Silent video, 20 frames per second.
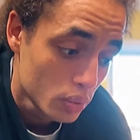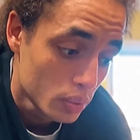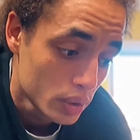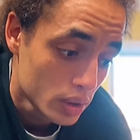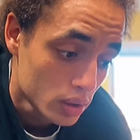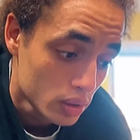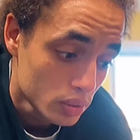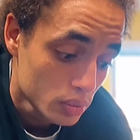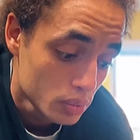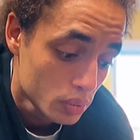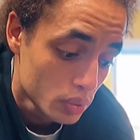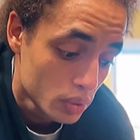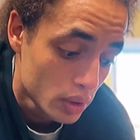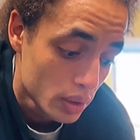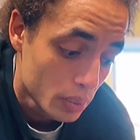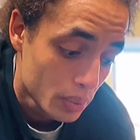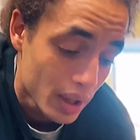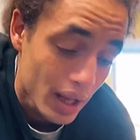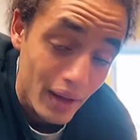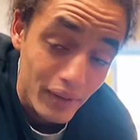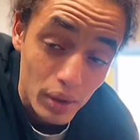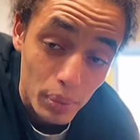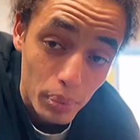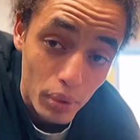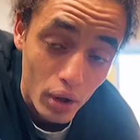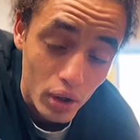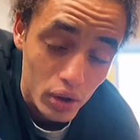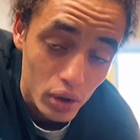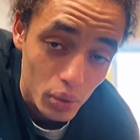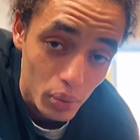We'll have to
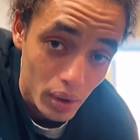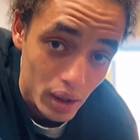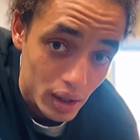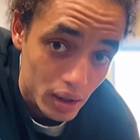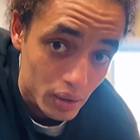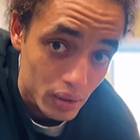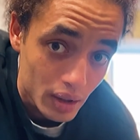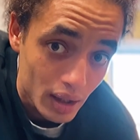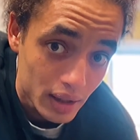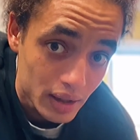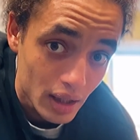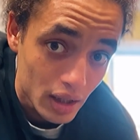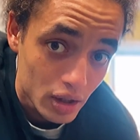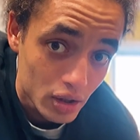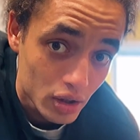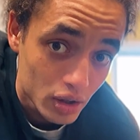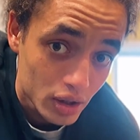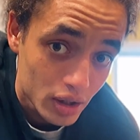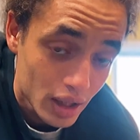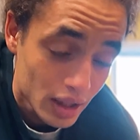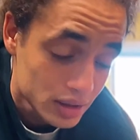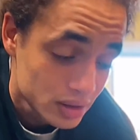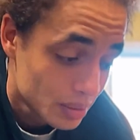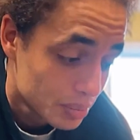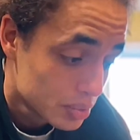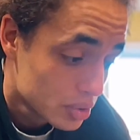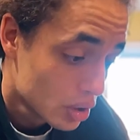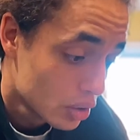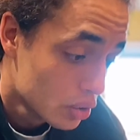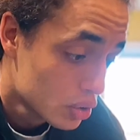partner with another
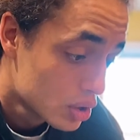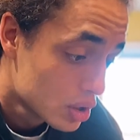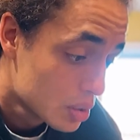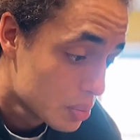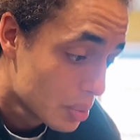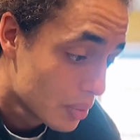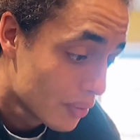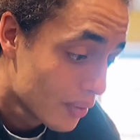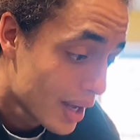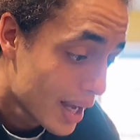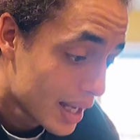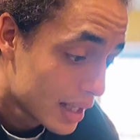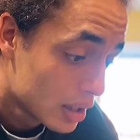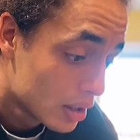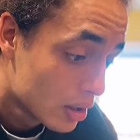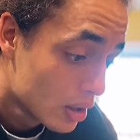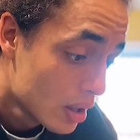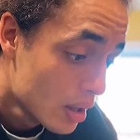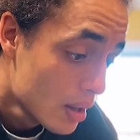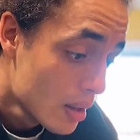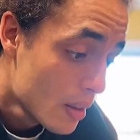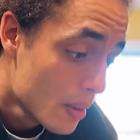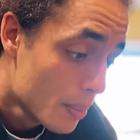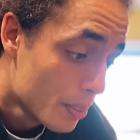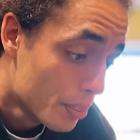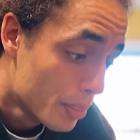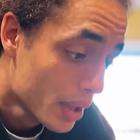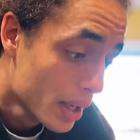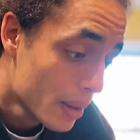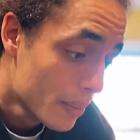custom solutions provider.
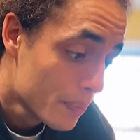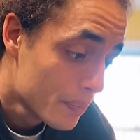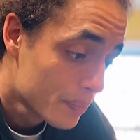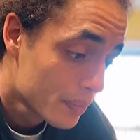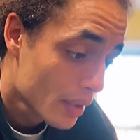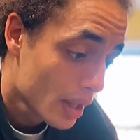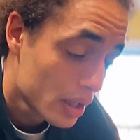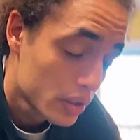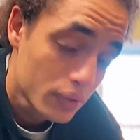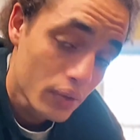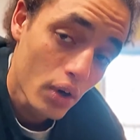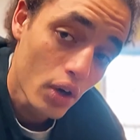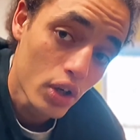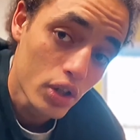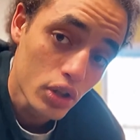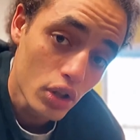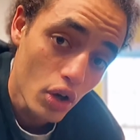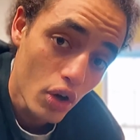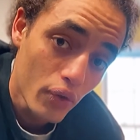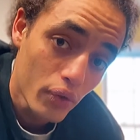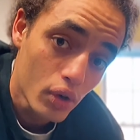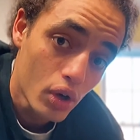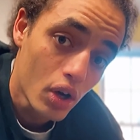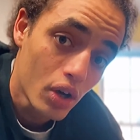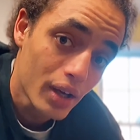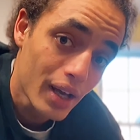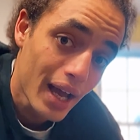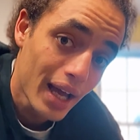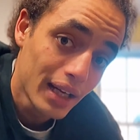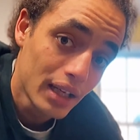But as far as the overall
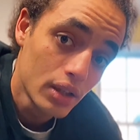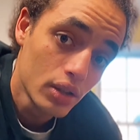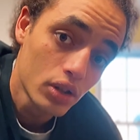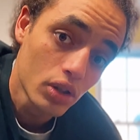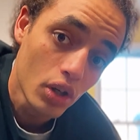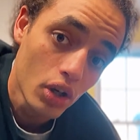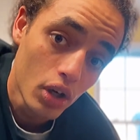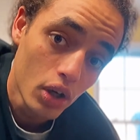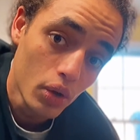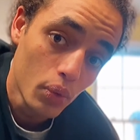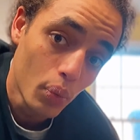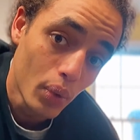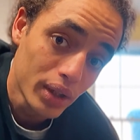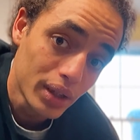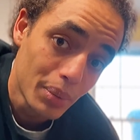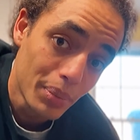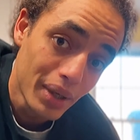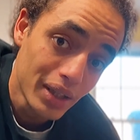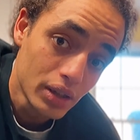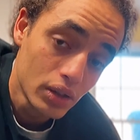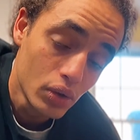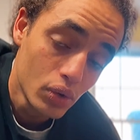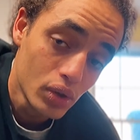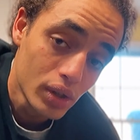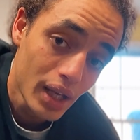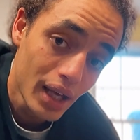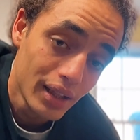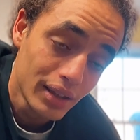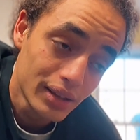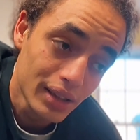guidance on what the best use
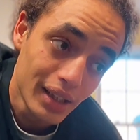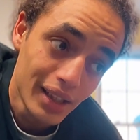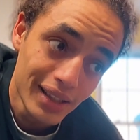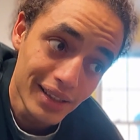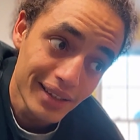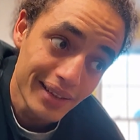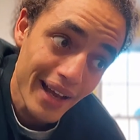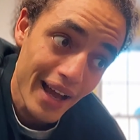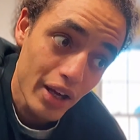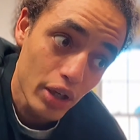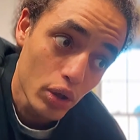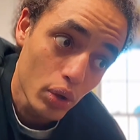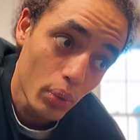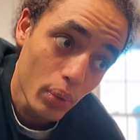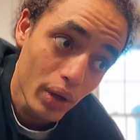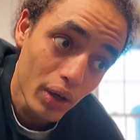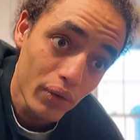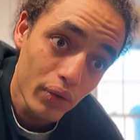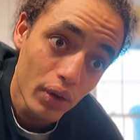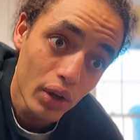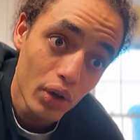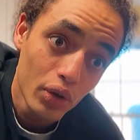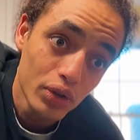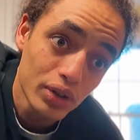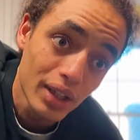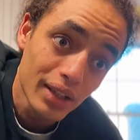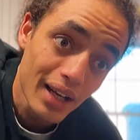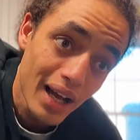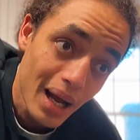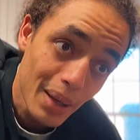case is and how your workflows
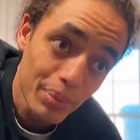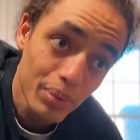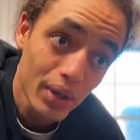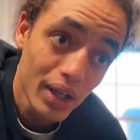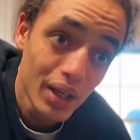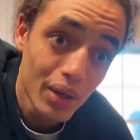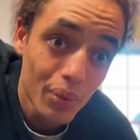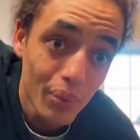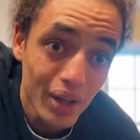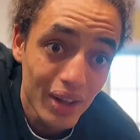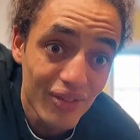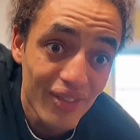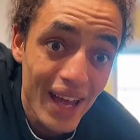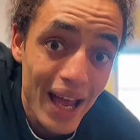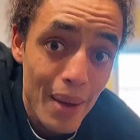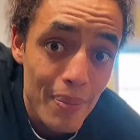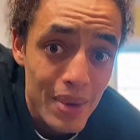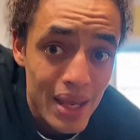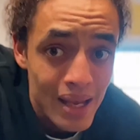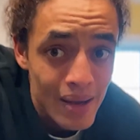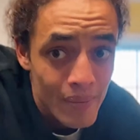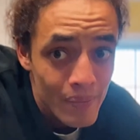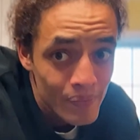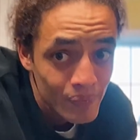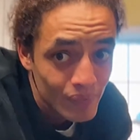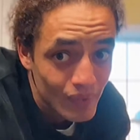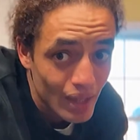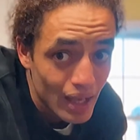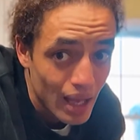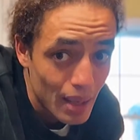can operate with Vappy,
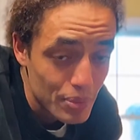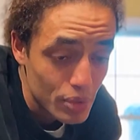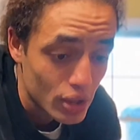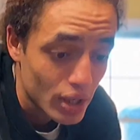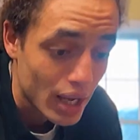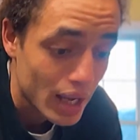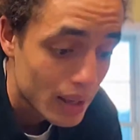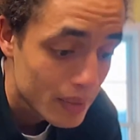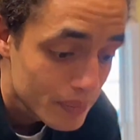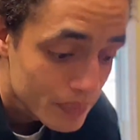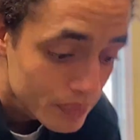I'm your guy.